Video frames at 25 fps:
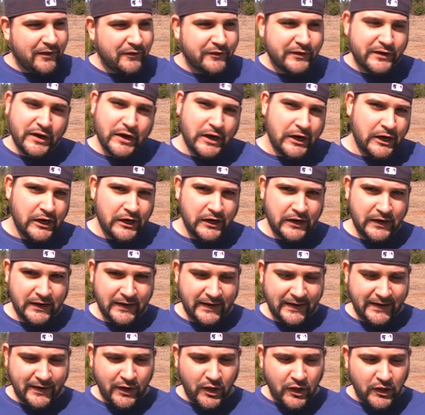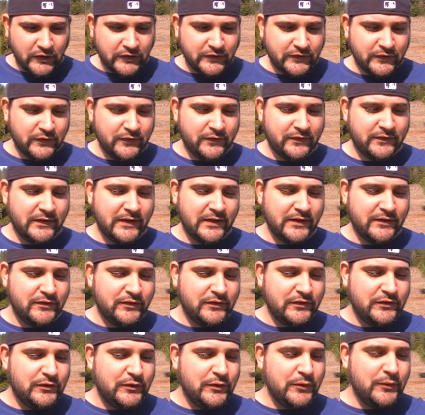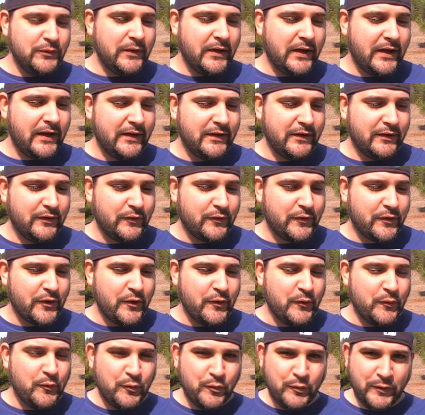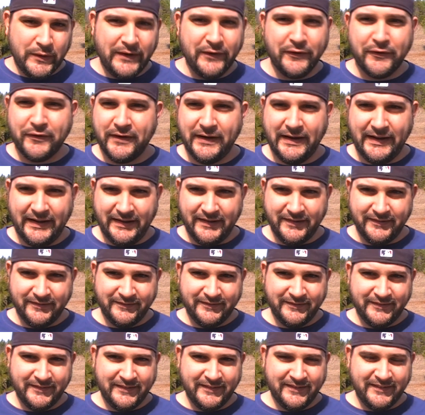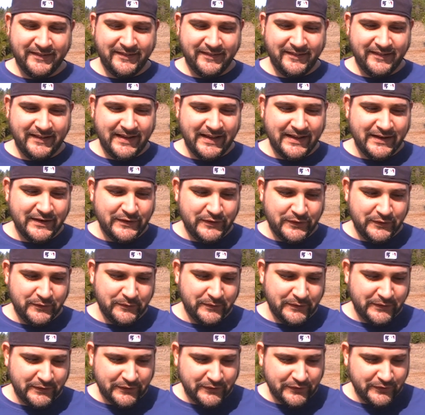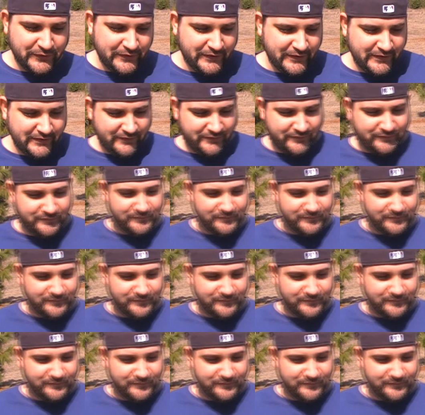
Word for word: out to her, it also says, "Do not grow weary in doing good,"